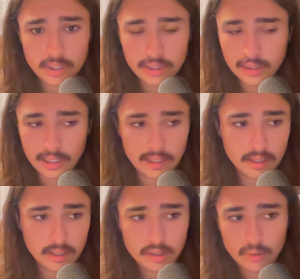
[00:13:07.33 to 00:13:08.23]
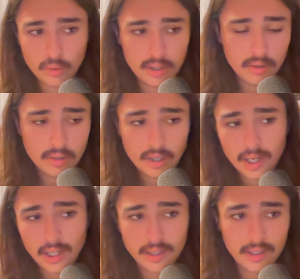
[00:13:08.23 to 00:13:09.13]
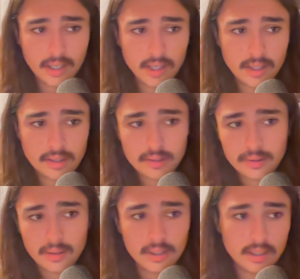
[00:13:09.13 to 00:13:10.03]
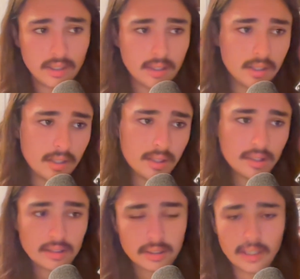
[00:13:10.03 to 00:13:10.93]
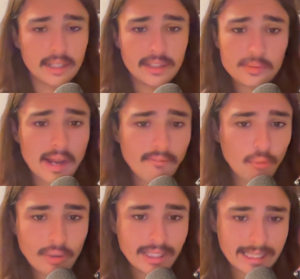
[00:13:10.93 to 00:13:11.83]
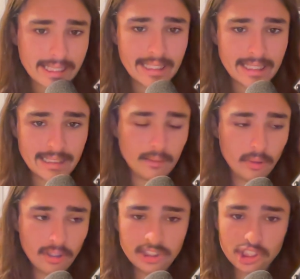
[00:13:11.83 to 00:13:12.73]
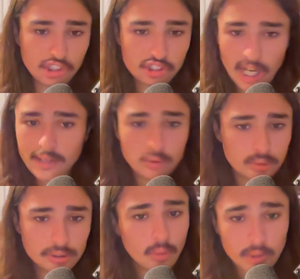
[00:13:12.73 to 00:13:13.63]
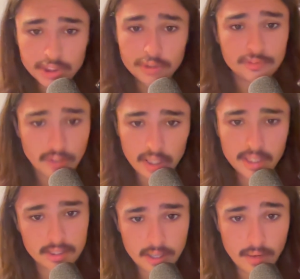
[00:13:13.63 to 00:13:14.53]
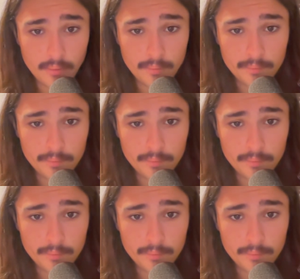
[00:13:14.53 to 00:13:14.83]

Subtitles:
It's like, well, I could kind of do... Then it's like you never really get anywhere. It just cycles on what you fucking know.